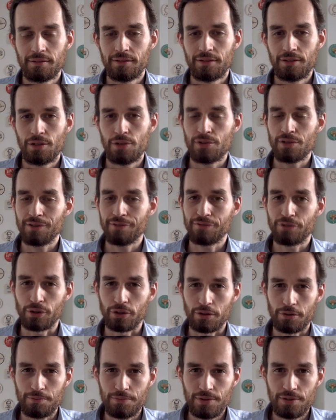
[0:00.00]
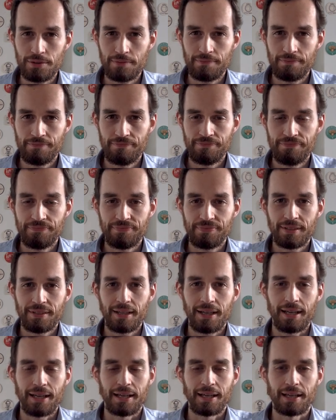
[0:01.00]
using verbs
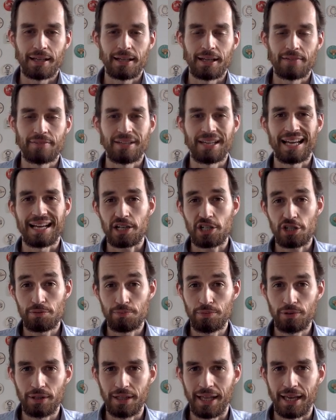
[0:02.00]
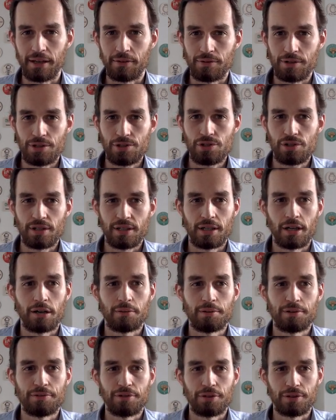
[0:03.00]
and having actionable language in
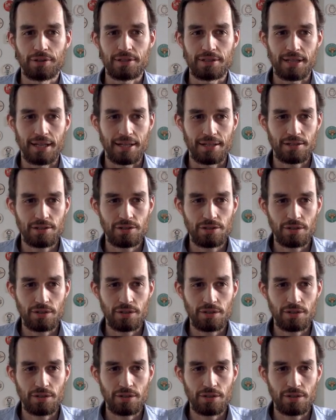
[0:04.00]
OmniFocus tasks,